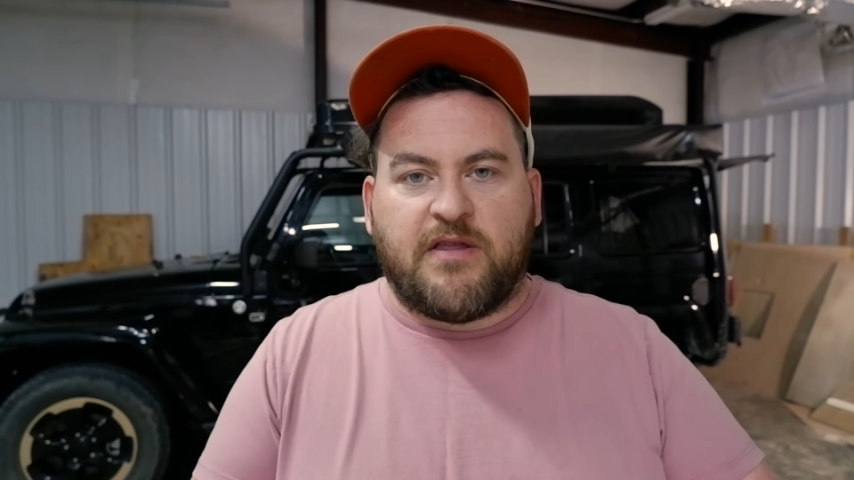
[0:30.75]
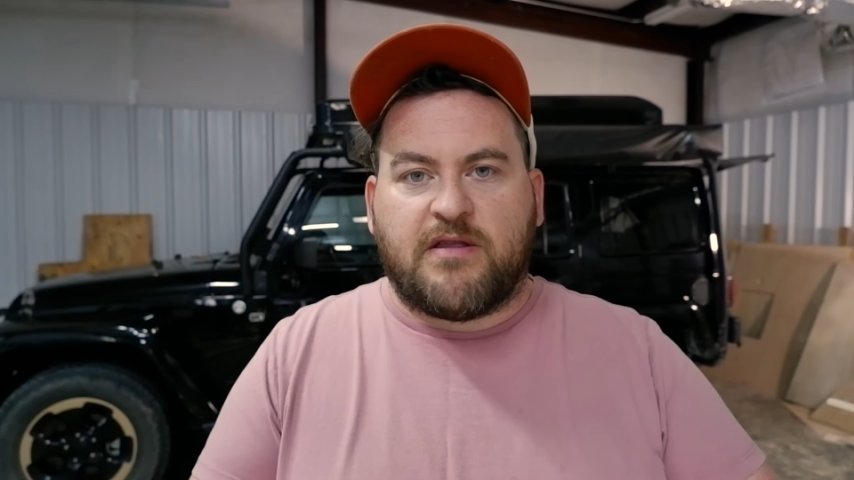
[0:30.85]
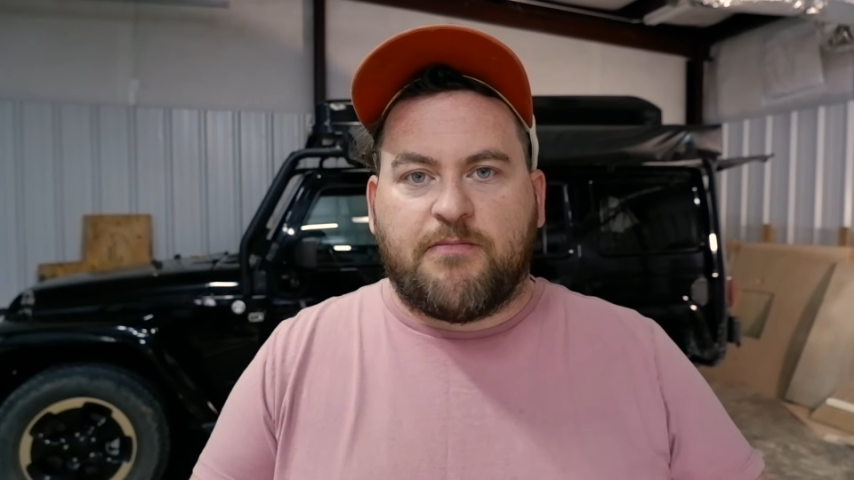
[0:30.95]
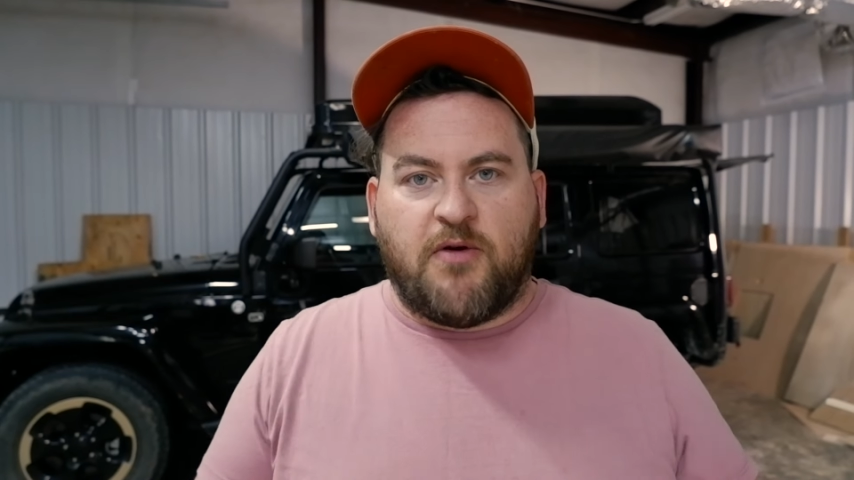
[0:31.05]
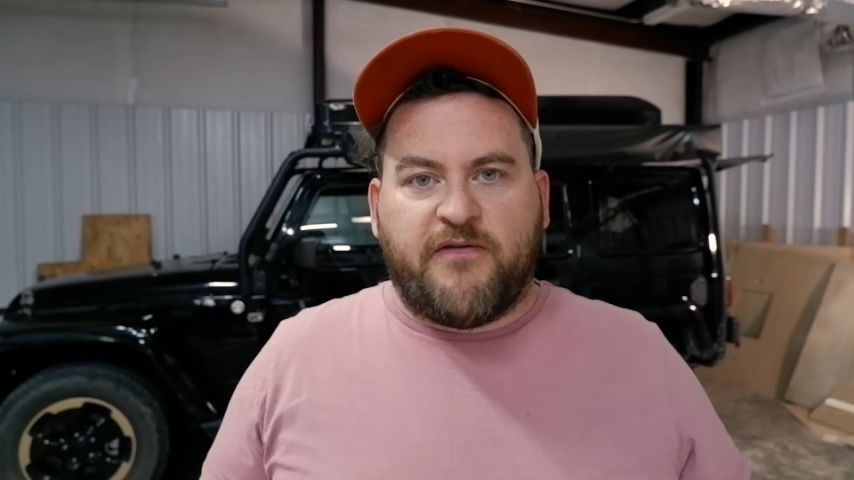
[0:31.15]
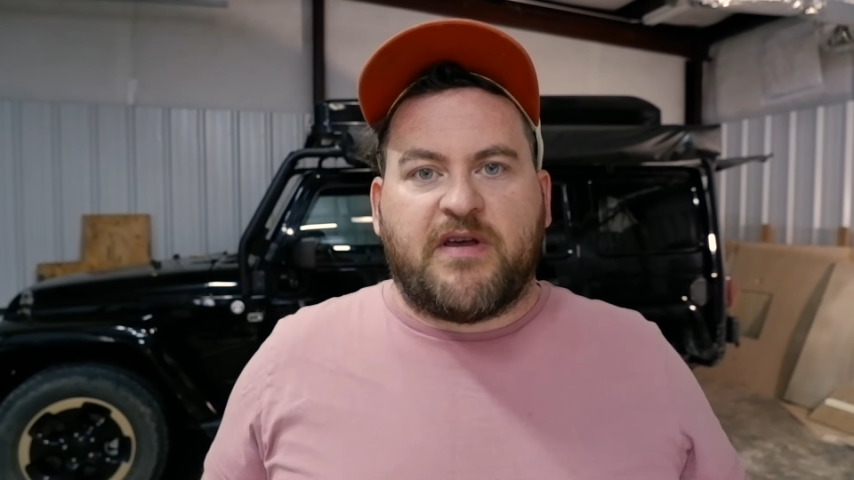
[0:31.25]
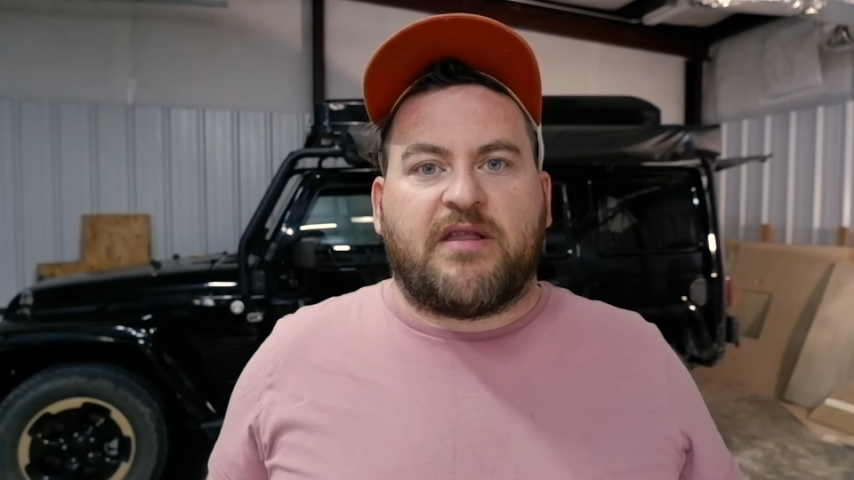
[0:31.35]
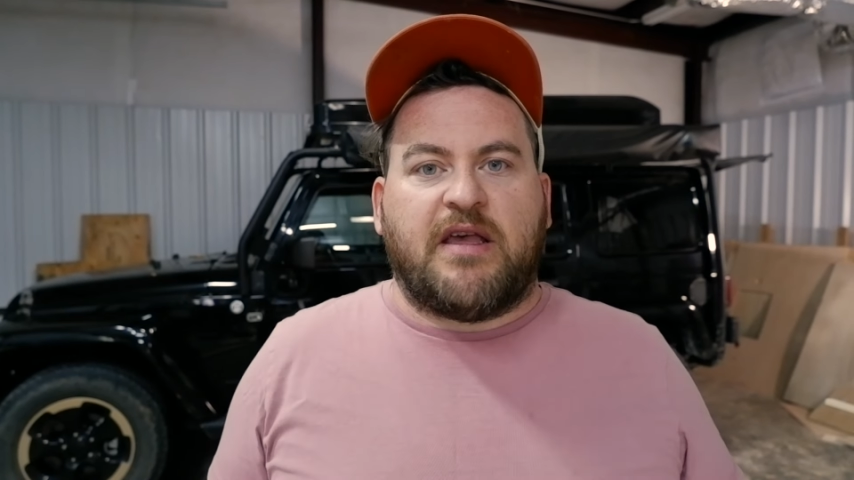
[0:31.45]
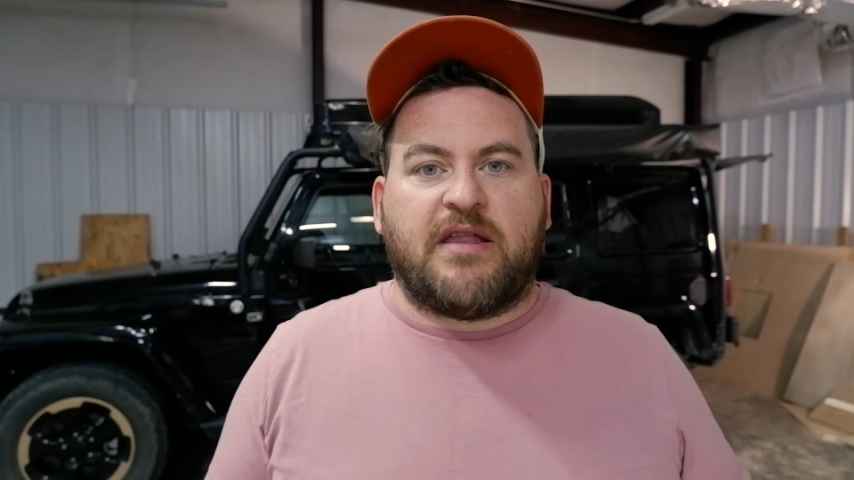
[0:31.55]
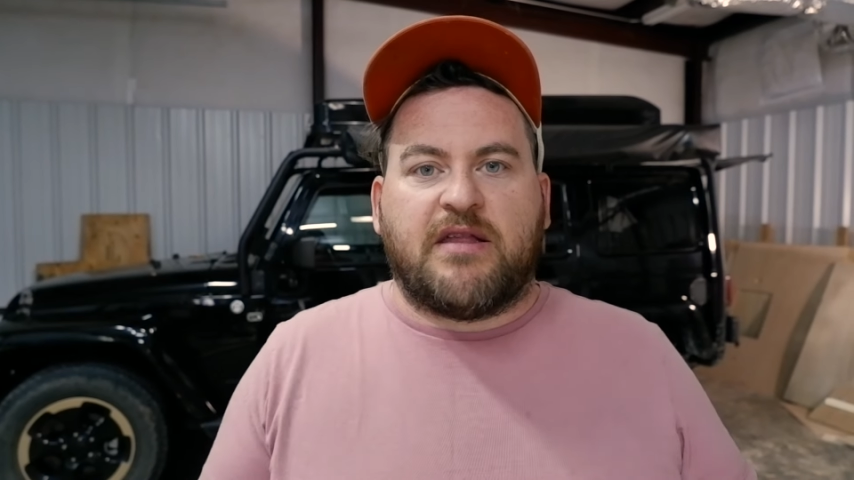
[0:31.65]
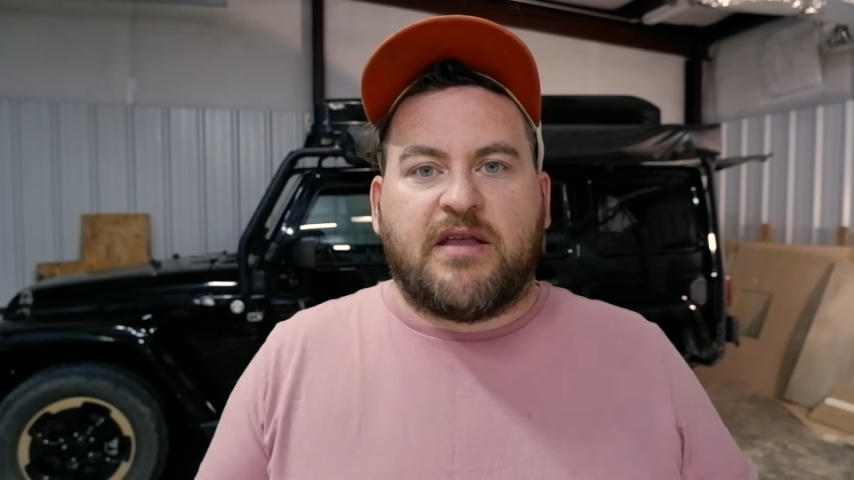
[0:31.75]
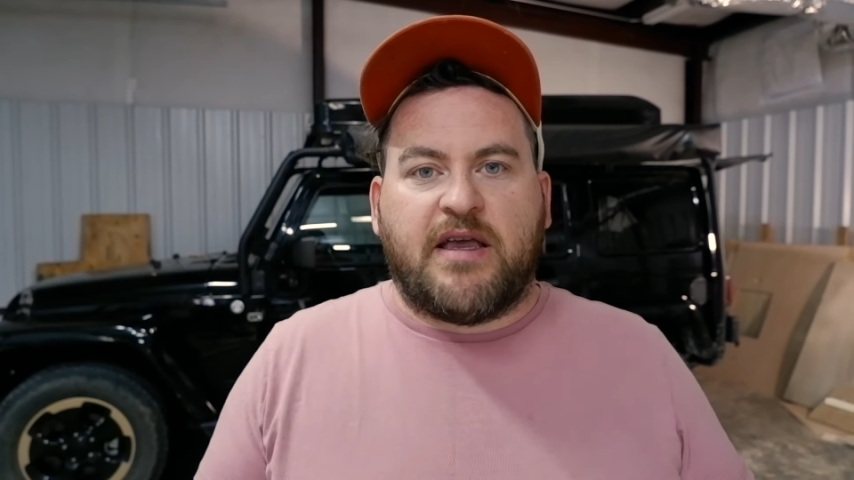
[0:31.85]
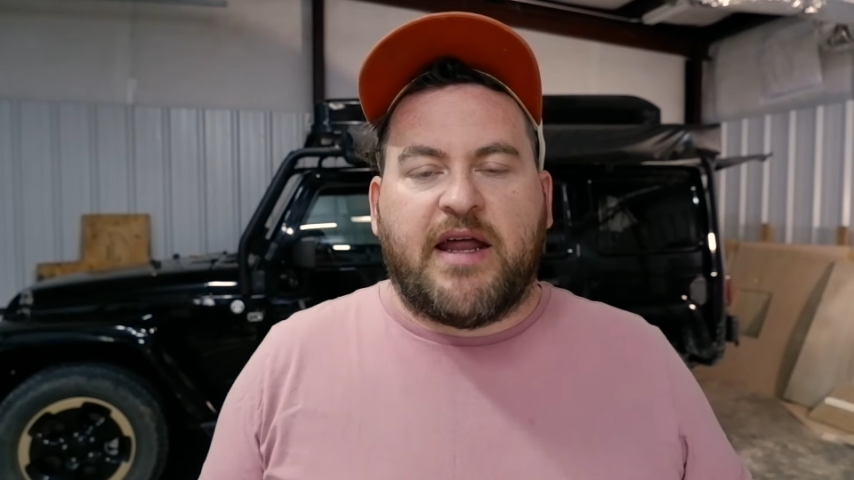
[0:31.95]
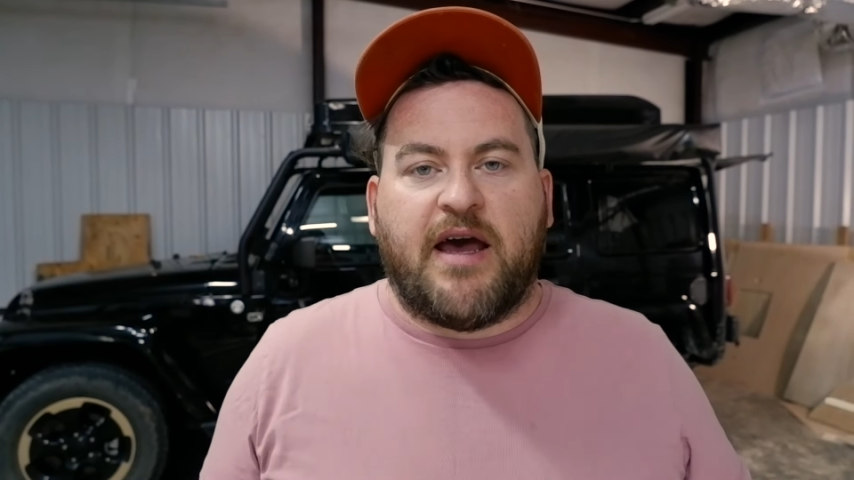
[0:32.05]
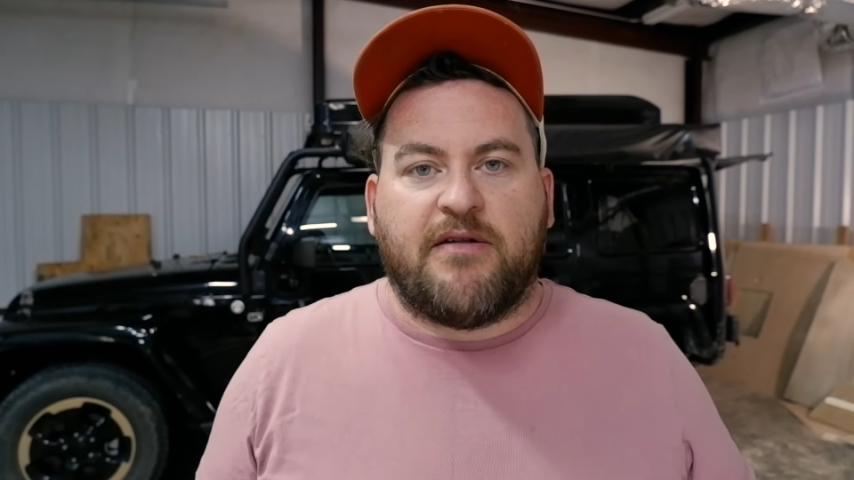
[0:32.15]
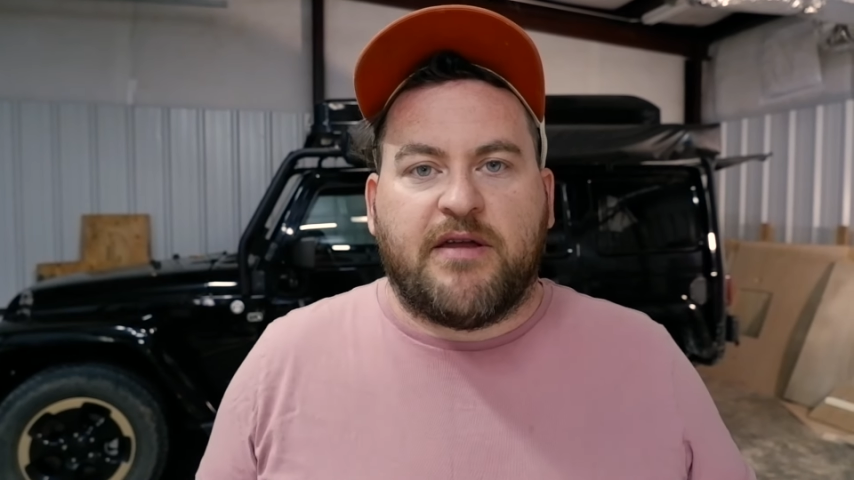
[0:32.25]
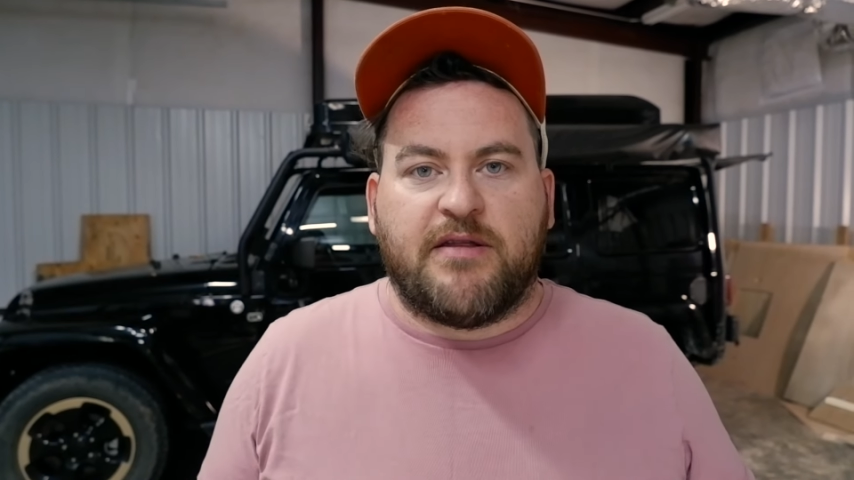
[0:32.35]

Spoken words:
It's the perfect season to get out